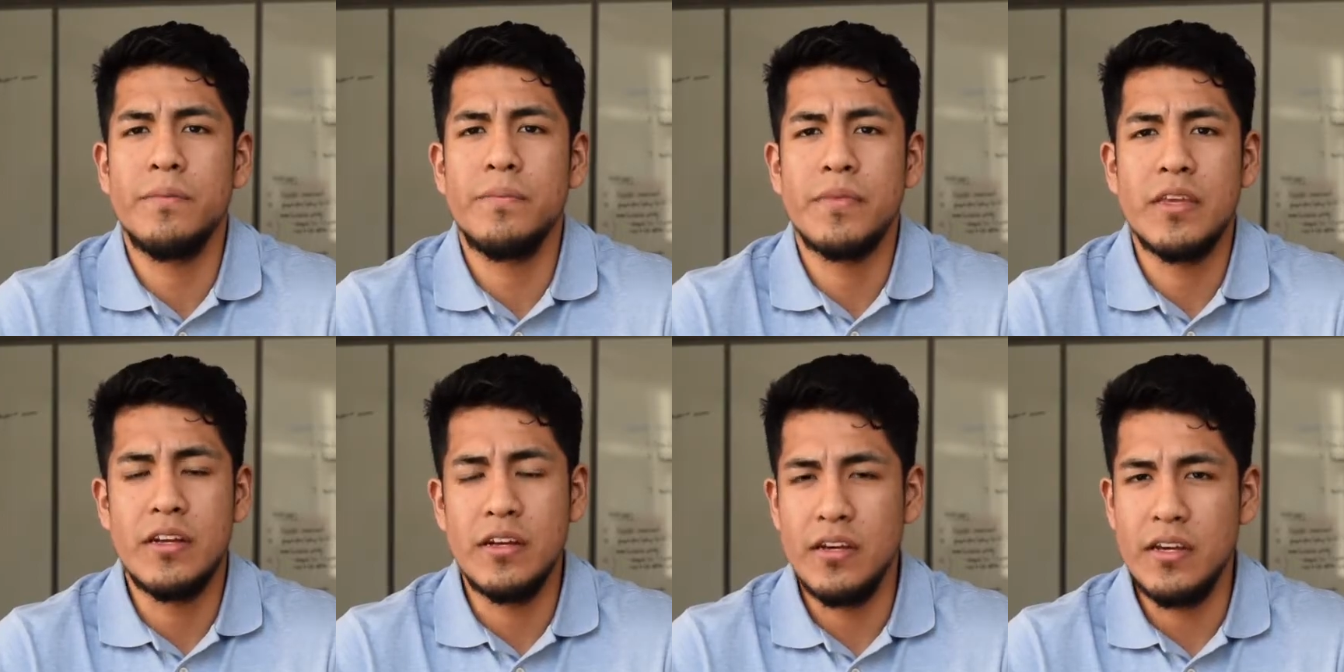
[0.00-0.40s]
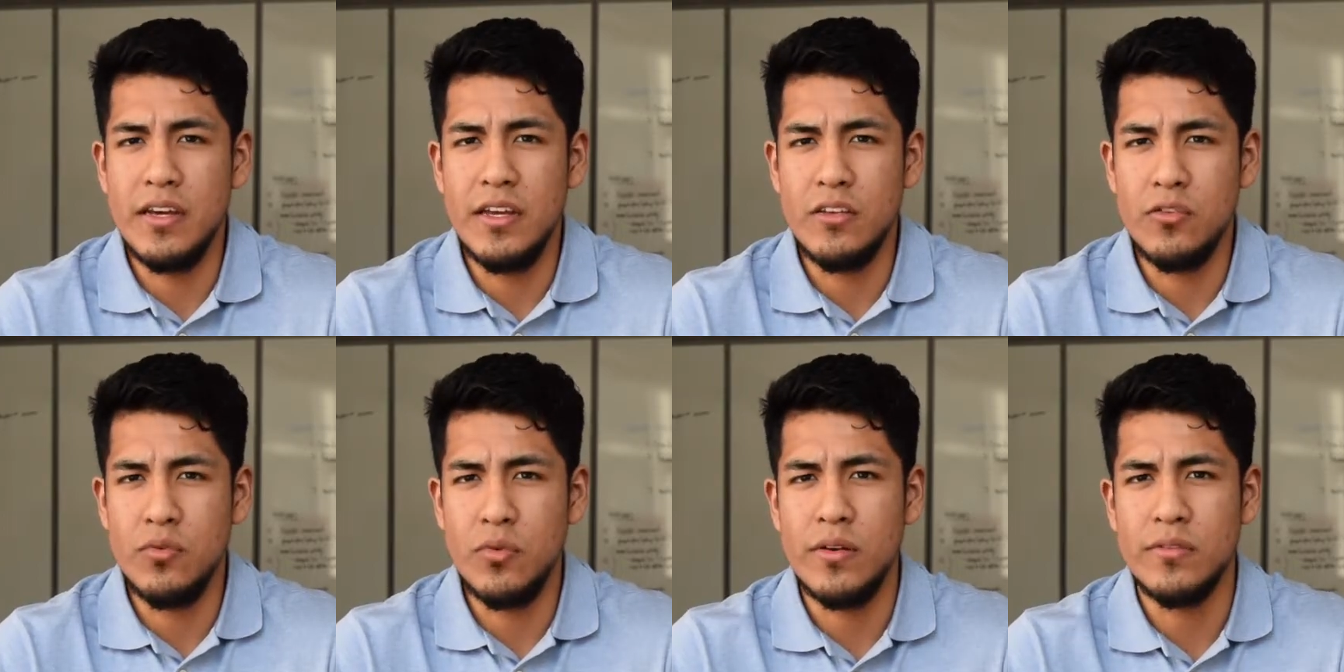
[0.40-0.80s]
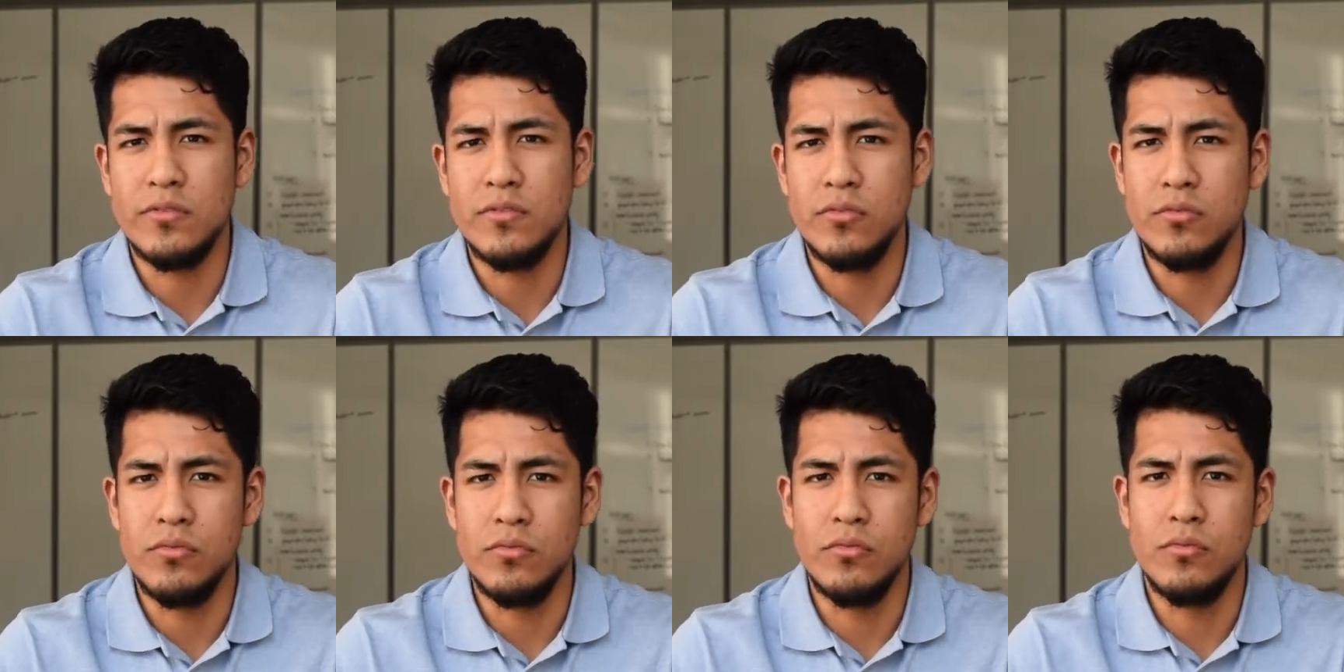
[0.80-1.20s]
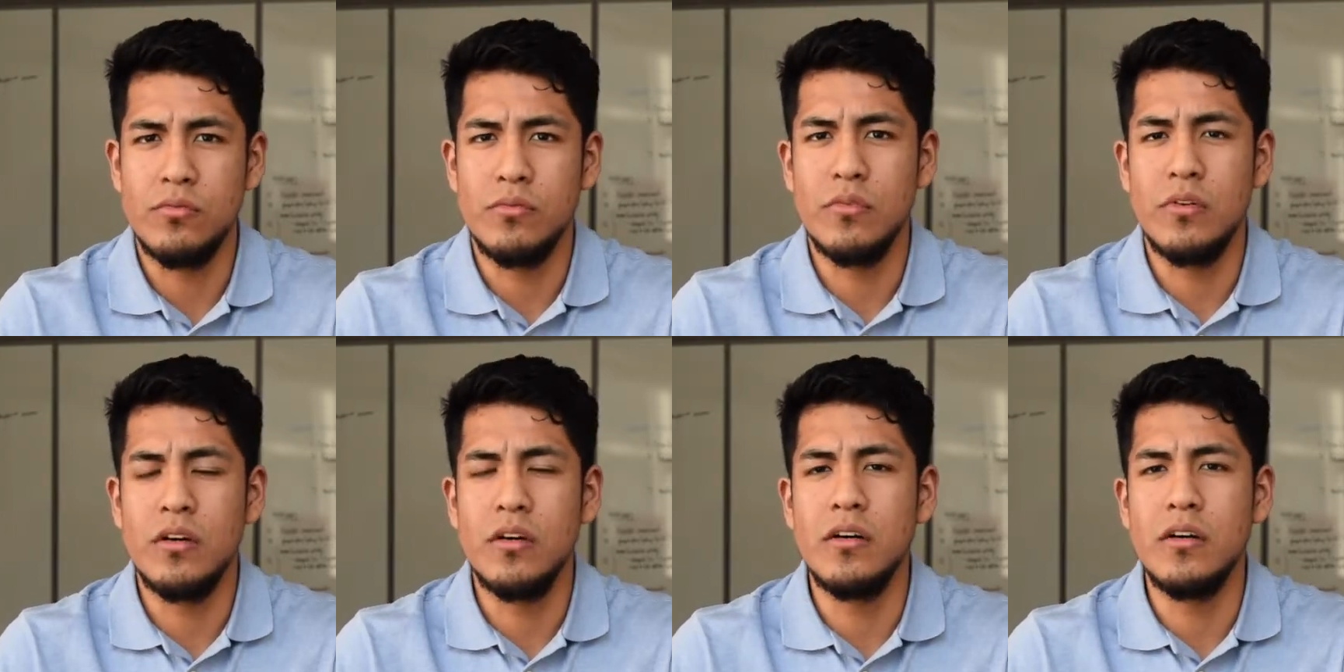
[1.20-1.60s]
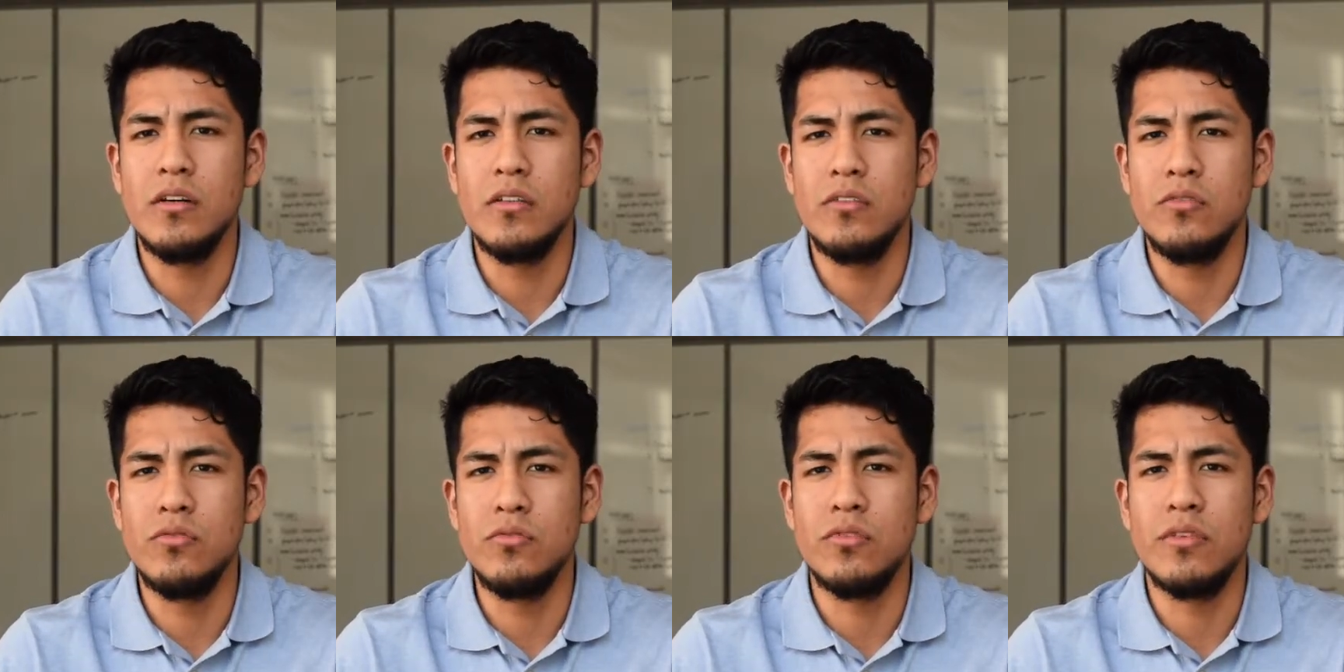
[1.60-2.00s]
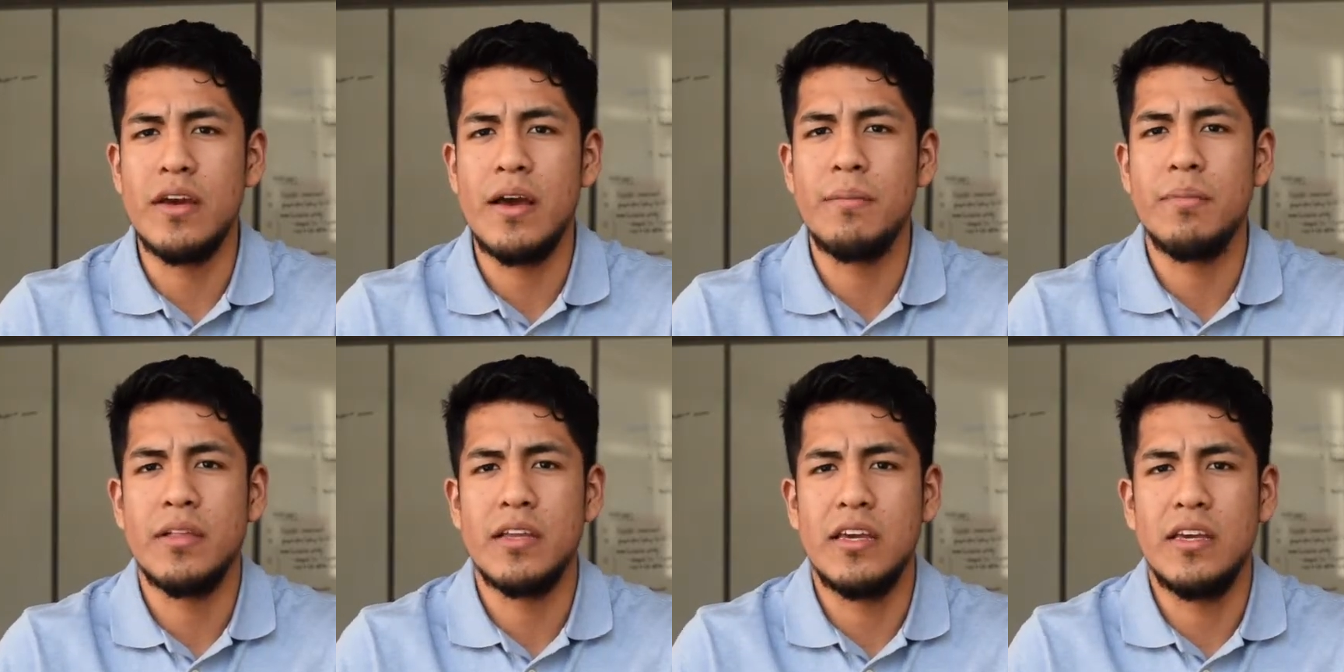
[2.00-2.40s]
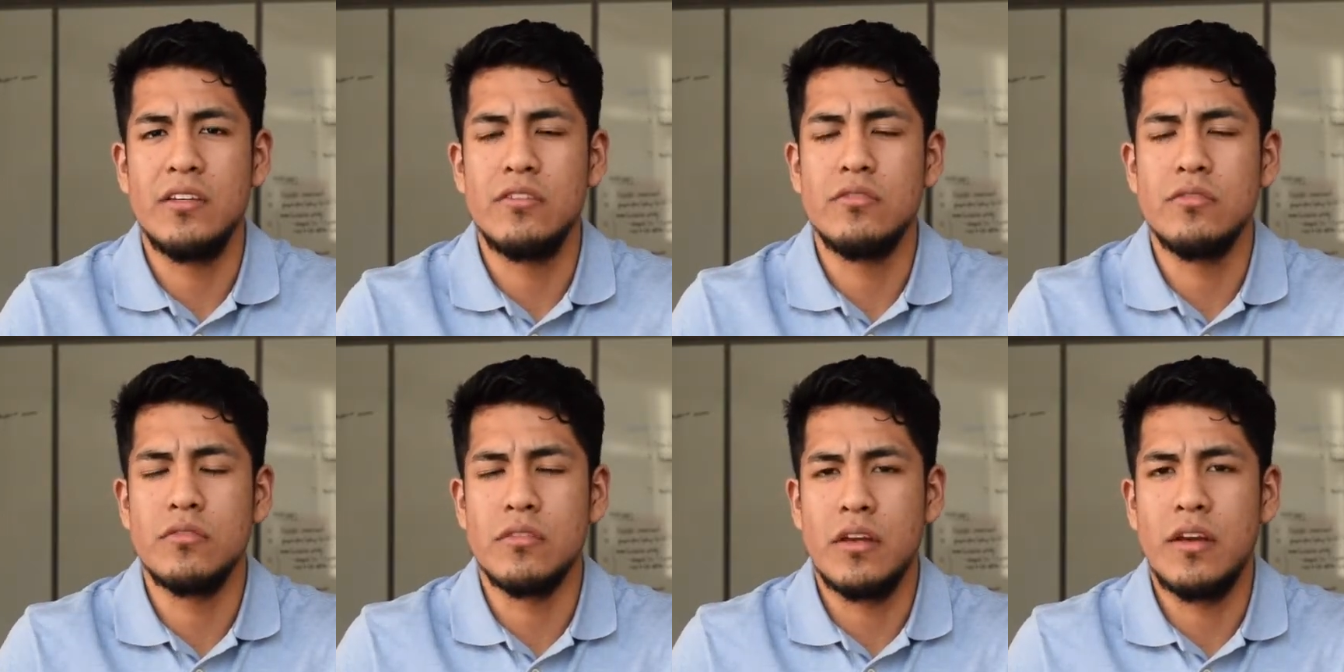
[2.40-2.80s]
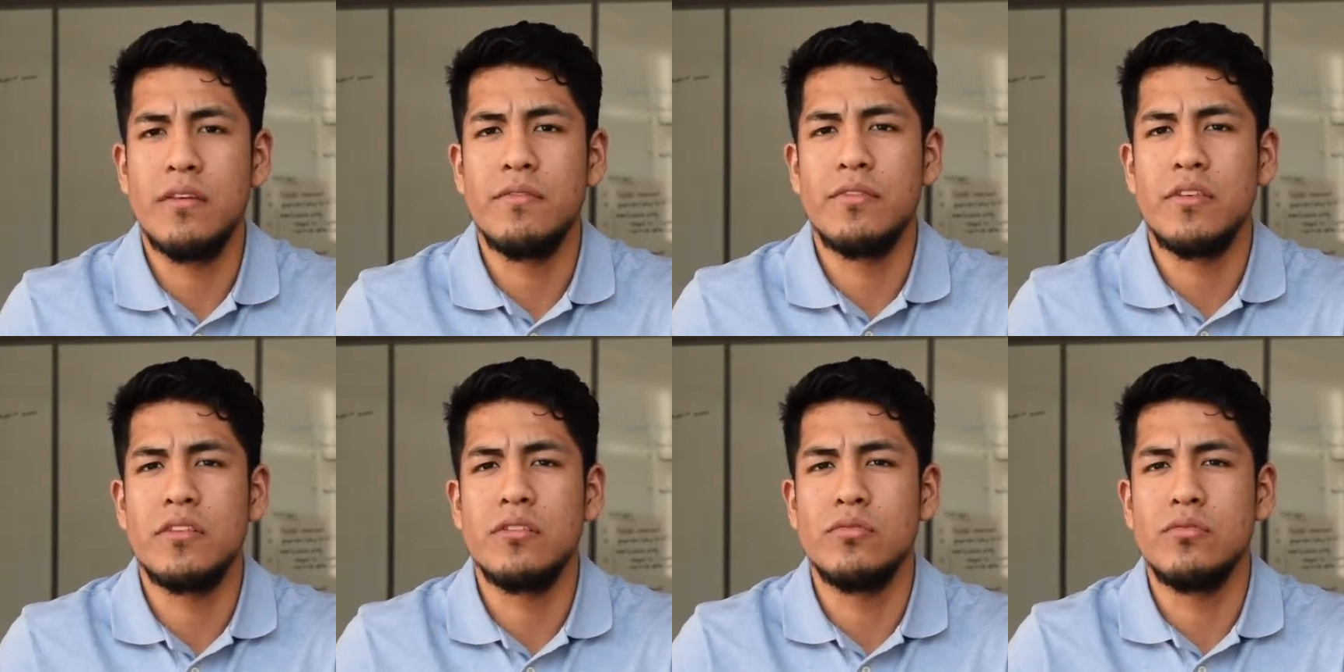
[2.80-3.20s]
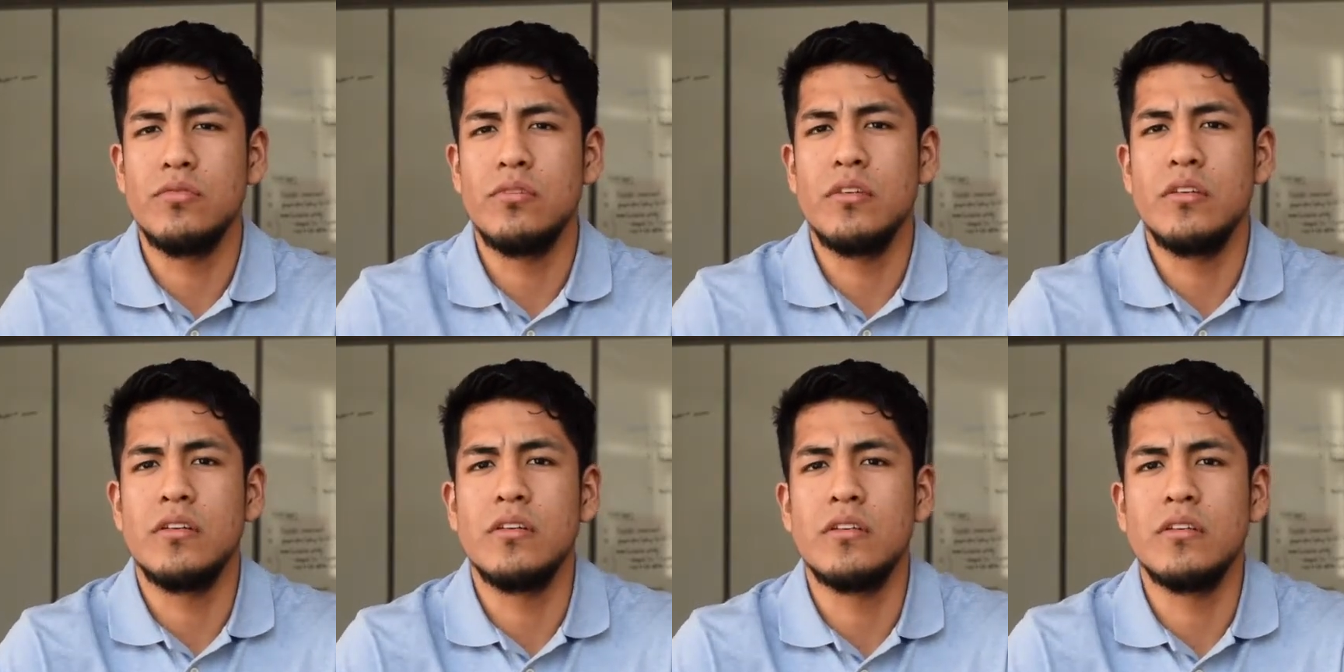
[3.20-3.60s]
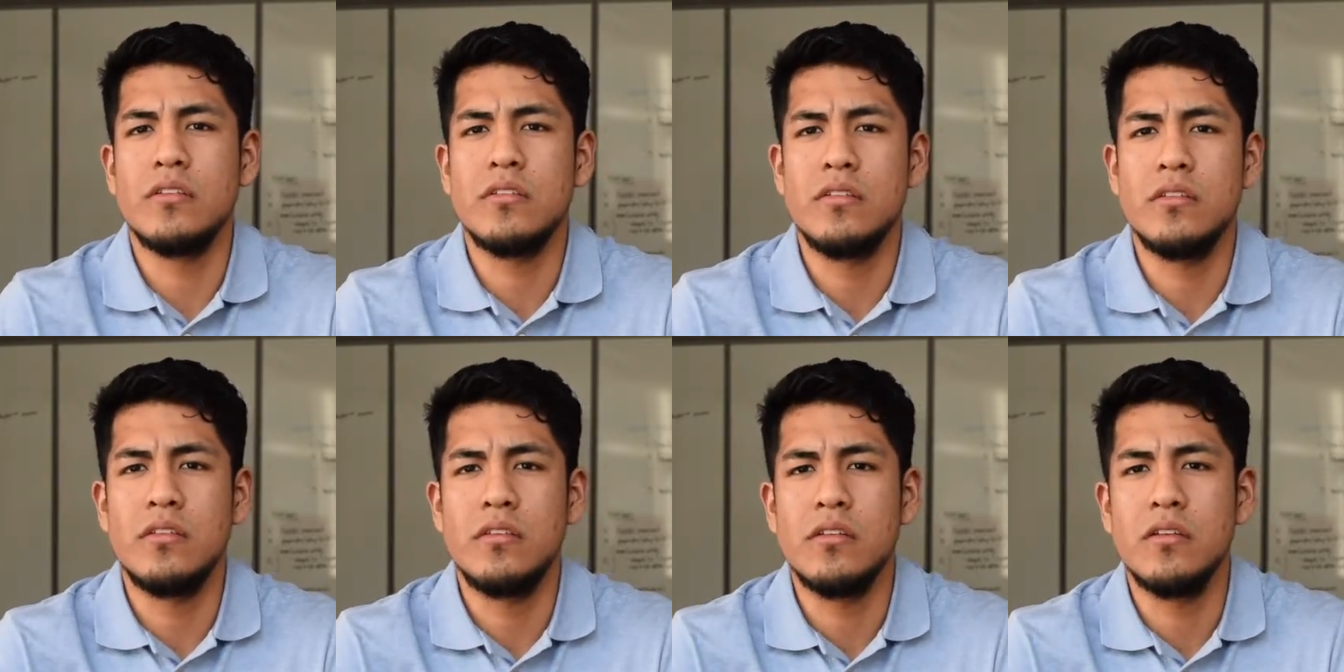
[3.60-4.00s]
And again, you have to do the application every 2 years.